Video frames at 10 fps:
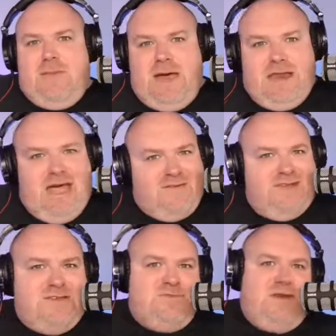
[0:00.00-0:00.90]
and I haven't
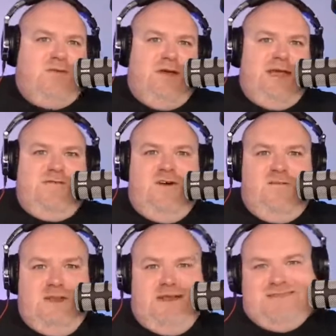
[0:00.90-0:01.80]
spent all the
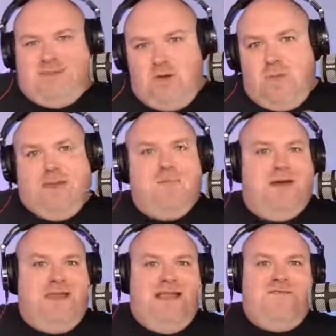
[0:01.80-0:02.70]
eighty-five million. I've still got a bit of
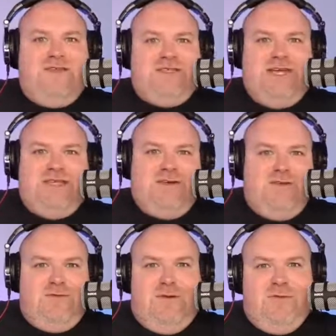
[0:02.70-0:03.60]
money left in
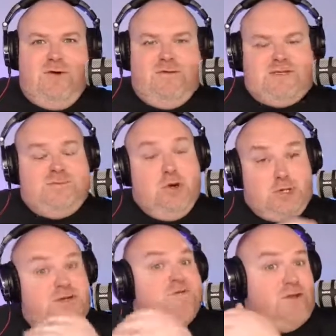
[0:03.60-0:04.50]
January when we're obviously
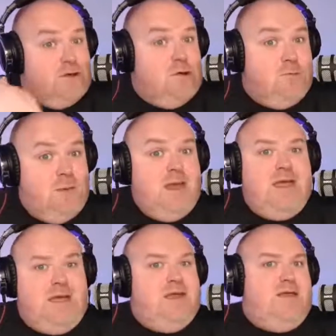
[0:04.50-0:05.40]
pushing for Europe.
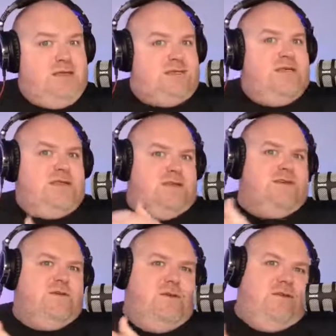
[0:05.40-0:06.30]
You know, those
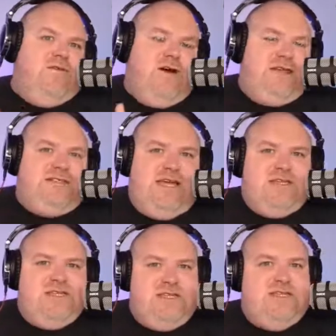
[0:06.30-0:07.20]
those qualifying
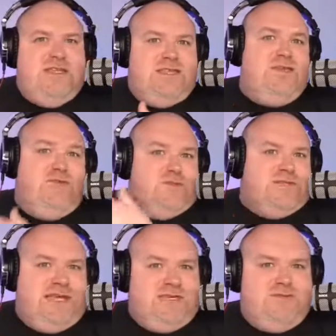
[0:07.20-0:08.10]
stages and in the group
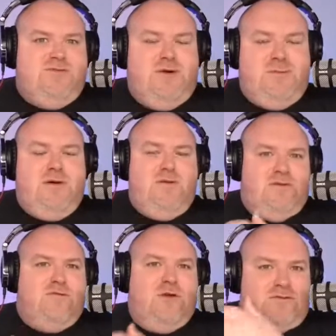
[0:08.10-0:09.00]
stages, Europa, and
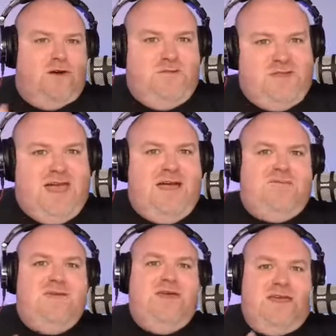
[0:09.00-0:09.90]
we've qualified for that. And
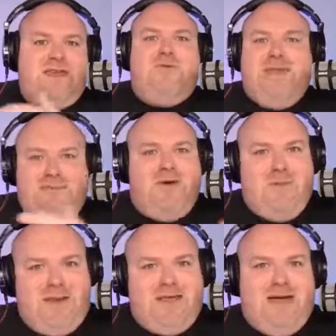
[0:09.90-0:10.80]
you know, we need, might
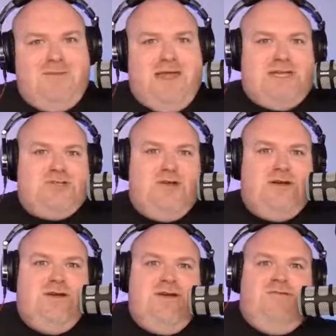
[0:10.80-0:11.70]
need a couple extra
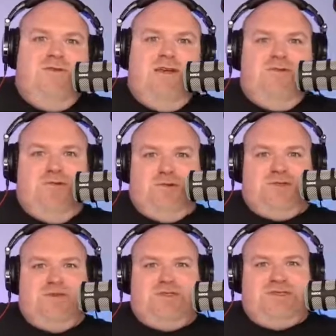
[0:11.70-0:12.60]

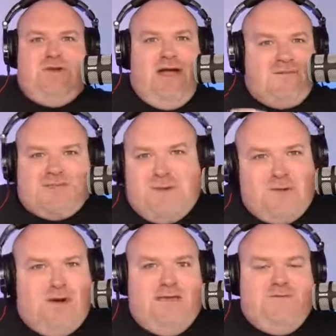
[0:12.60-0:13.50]
reinforcements. So I haven't spent
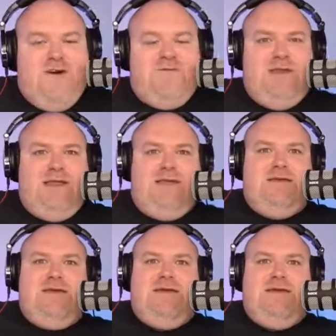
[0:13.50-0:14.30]
all eighty-five million.